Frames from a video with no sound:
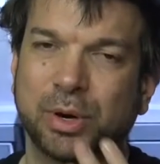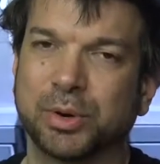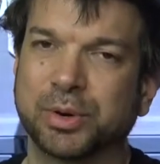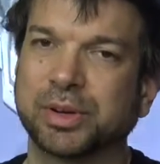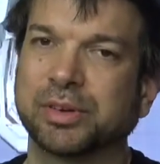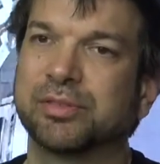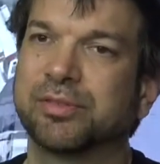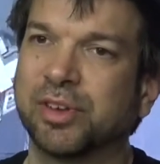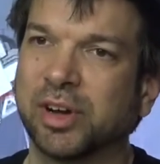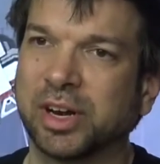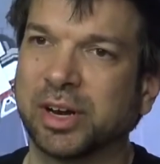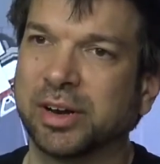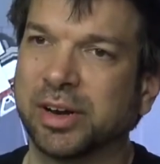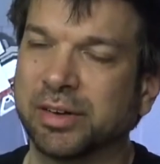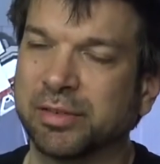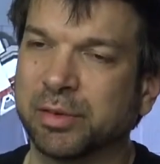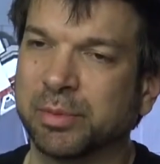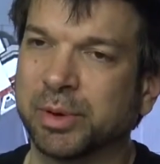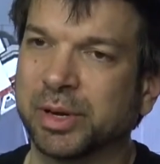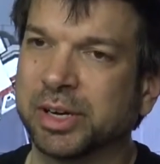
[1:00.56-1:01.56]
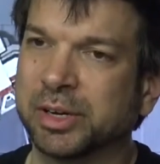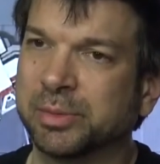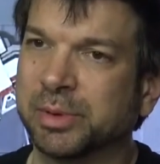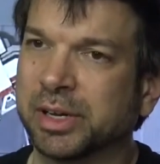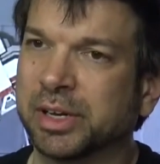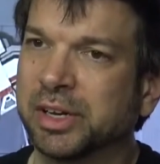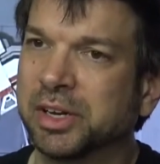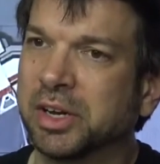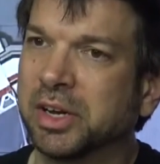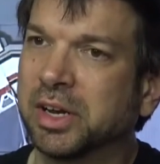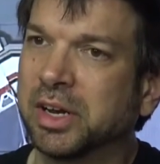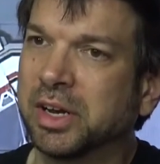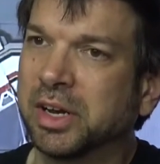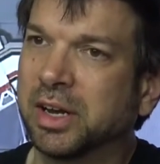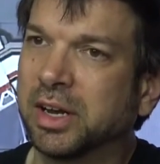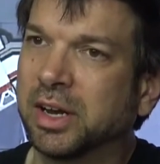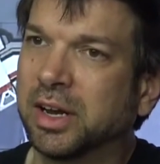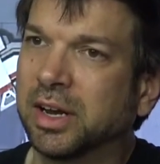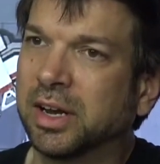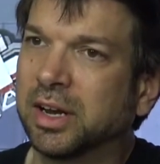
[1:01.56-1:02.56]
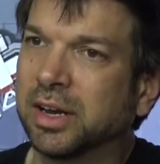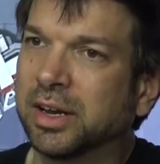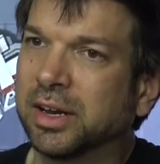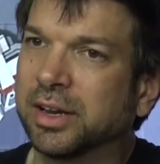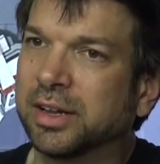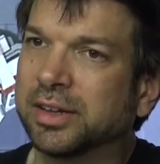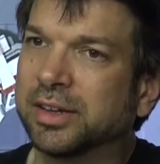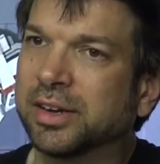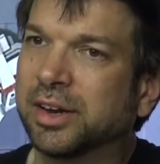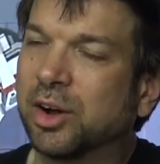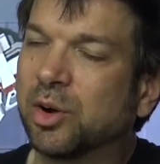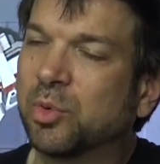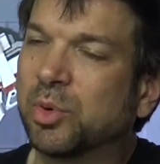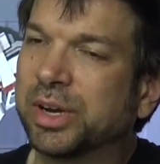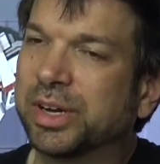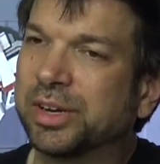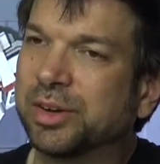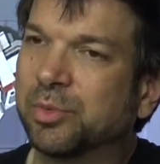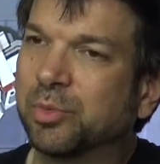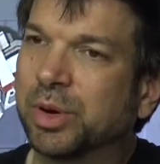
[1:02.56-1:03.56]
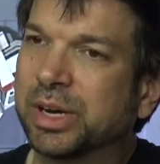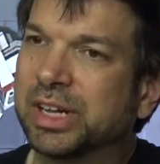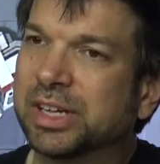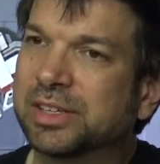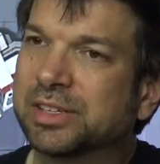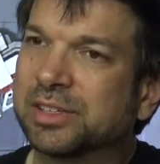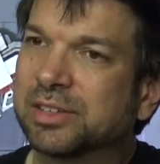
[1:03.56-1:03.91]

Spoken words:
poking fun at everybody, but you know, when